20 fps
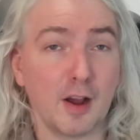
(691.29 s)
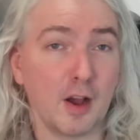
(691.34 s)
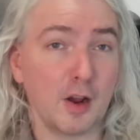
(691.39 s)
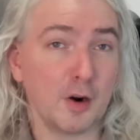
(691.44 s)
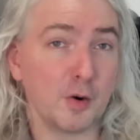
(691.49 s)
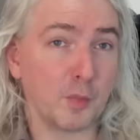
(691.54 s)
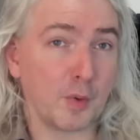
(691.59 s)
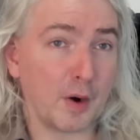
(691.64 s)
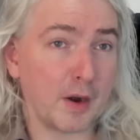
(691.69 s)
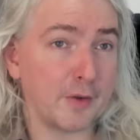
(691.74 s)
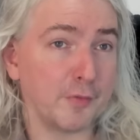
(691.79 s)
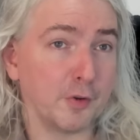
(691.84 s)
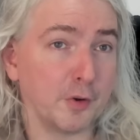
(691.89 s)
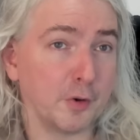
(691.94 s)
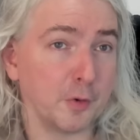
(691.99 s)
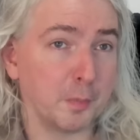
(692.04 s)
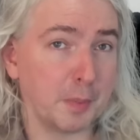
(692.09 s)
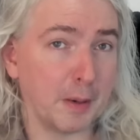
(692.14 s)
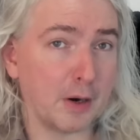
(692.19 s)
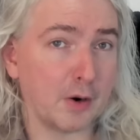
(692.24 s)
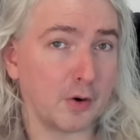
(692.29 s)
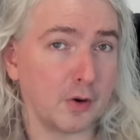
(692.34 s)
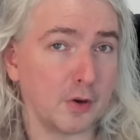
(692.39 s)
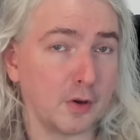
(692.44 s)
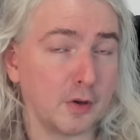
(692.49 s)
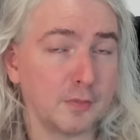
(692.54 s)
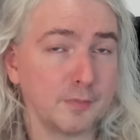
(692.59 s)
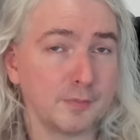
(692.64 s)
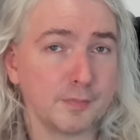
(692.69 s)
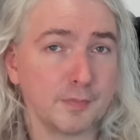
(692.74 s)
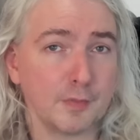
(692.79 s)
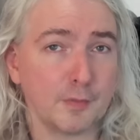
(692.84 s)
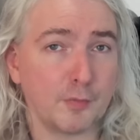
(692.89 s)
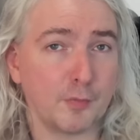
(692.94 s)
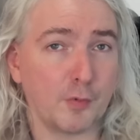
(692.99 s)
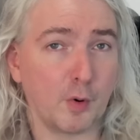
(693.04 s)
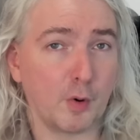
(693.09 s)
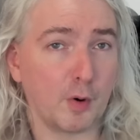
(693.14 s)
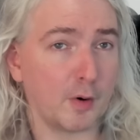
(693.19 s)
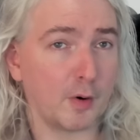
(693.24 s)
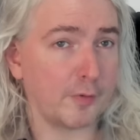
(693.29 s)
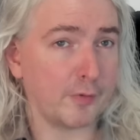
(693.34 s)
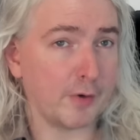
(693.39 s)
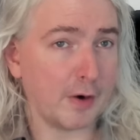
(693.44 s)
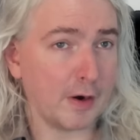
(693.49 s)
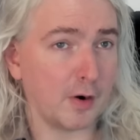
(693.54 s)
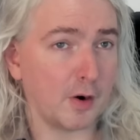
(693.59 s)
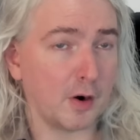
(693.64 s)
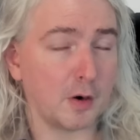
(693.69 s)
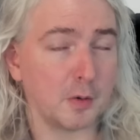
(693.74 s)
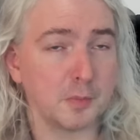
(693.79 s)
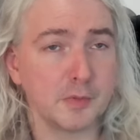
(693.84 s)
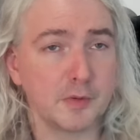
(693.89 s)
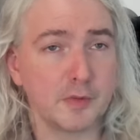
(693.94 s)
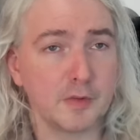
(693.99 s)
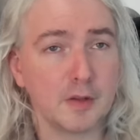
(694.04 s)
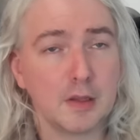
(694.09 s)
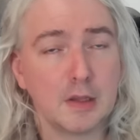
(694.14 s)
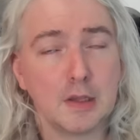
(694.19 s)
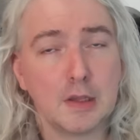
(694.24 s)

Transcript: unrifled barrel for firearms,